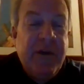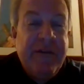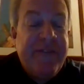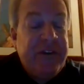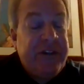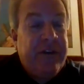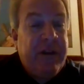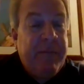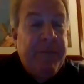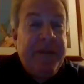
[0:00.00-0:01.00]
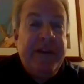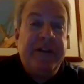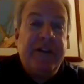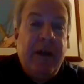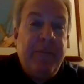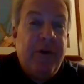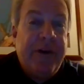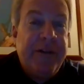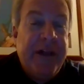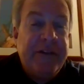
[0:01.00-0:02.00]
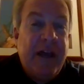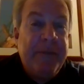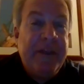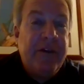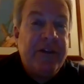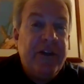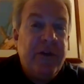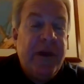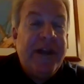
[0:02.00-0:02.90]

you have fish that'll come up and eat a topwater that time of year too.